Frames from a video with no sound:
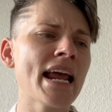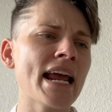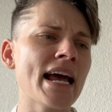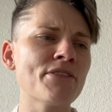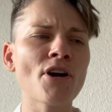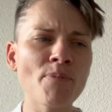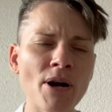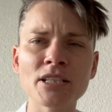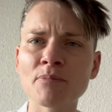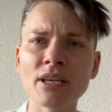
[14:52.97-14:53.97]
And there are
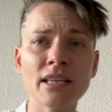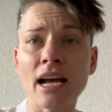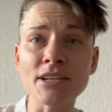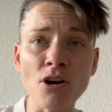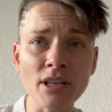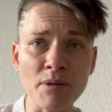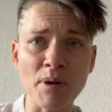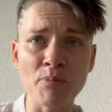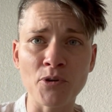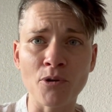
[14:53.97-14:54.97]
parts of me, like I don't like
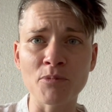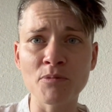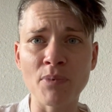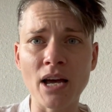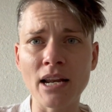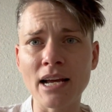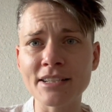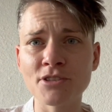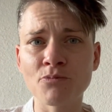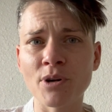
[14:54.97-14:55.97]
my boobs, but I
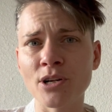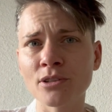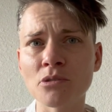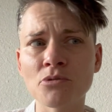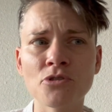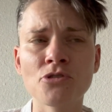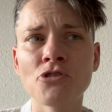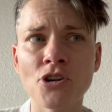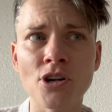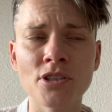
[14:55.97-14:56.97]
just wear loose
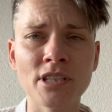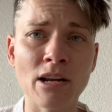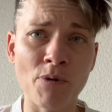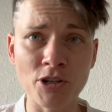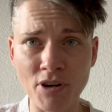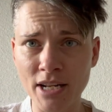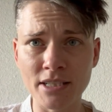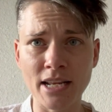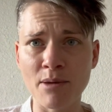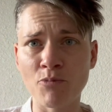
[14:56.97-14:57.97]
shirts and I wear trans
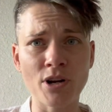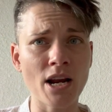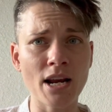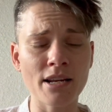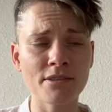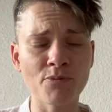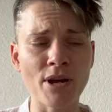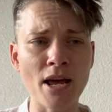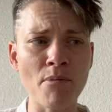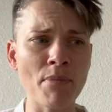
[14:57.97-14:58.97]
tape when I
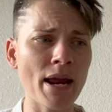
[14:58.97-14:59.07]
swim.